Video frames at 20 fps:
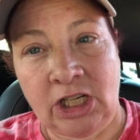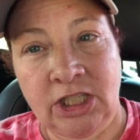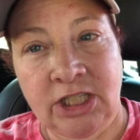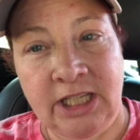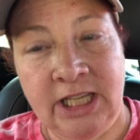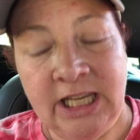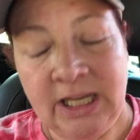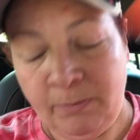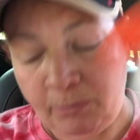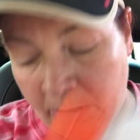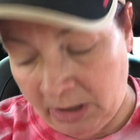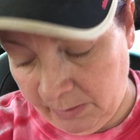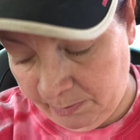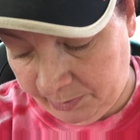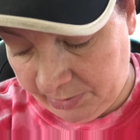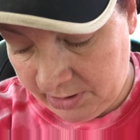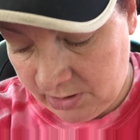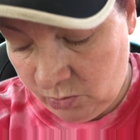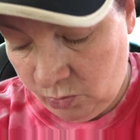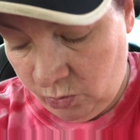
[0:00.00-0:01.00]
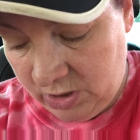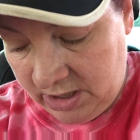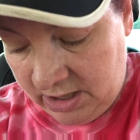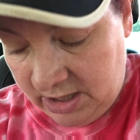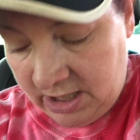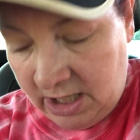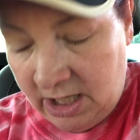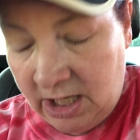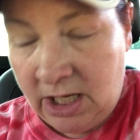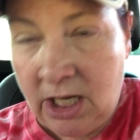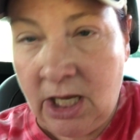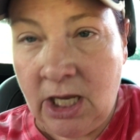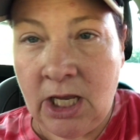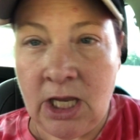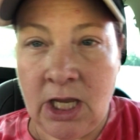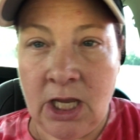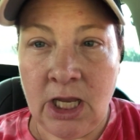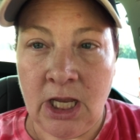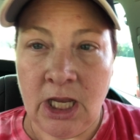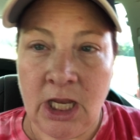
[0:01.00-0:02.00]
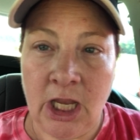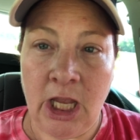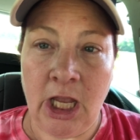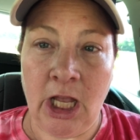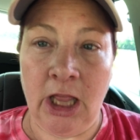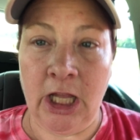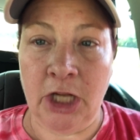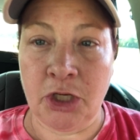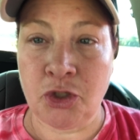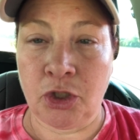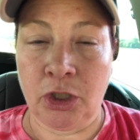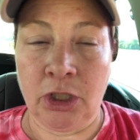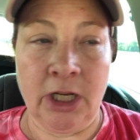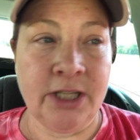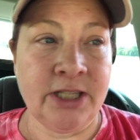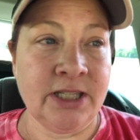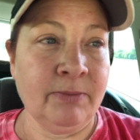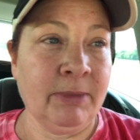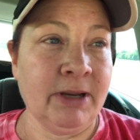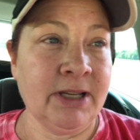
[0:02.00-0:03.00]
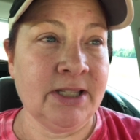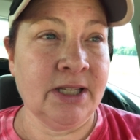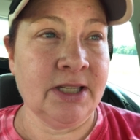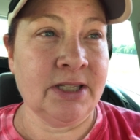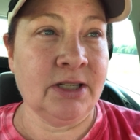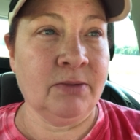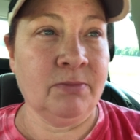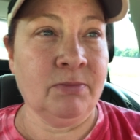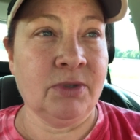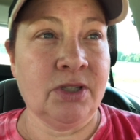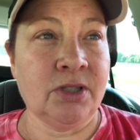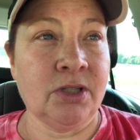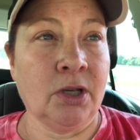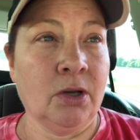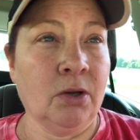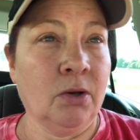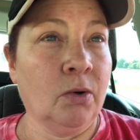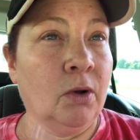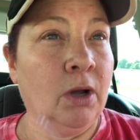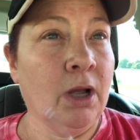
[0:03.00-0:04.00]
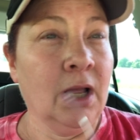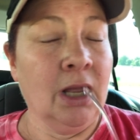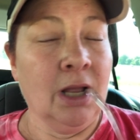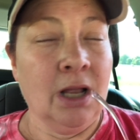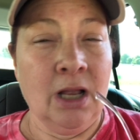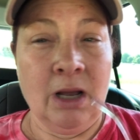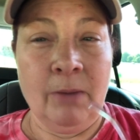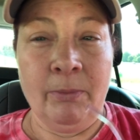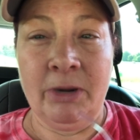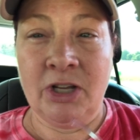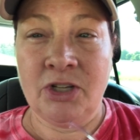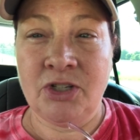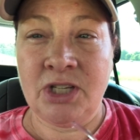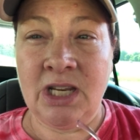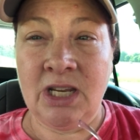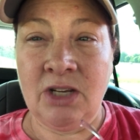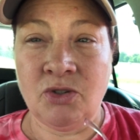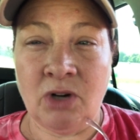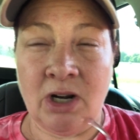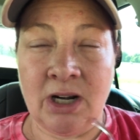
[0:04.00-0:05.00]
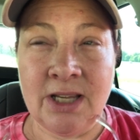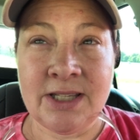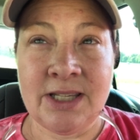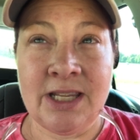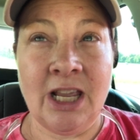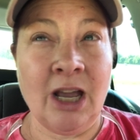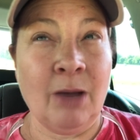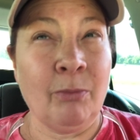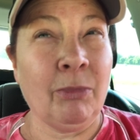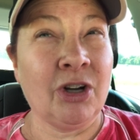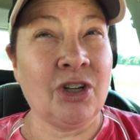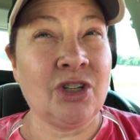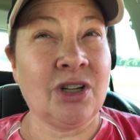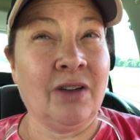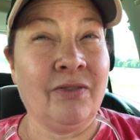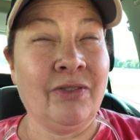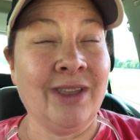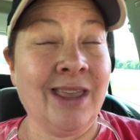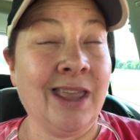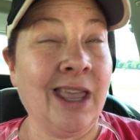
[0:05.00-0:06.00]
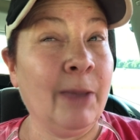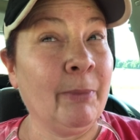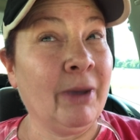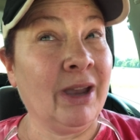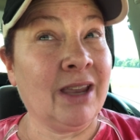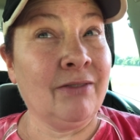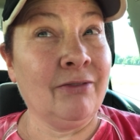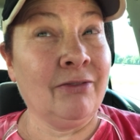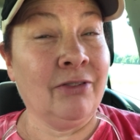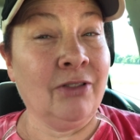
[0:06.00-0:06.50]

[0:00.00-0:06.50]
to keep up with the electrolytes in my system. So I'm going to see, try to see how much of the game I can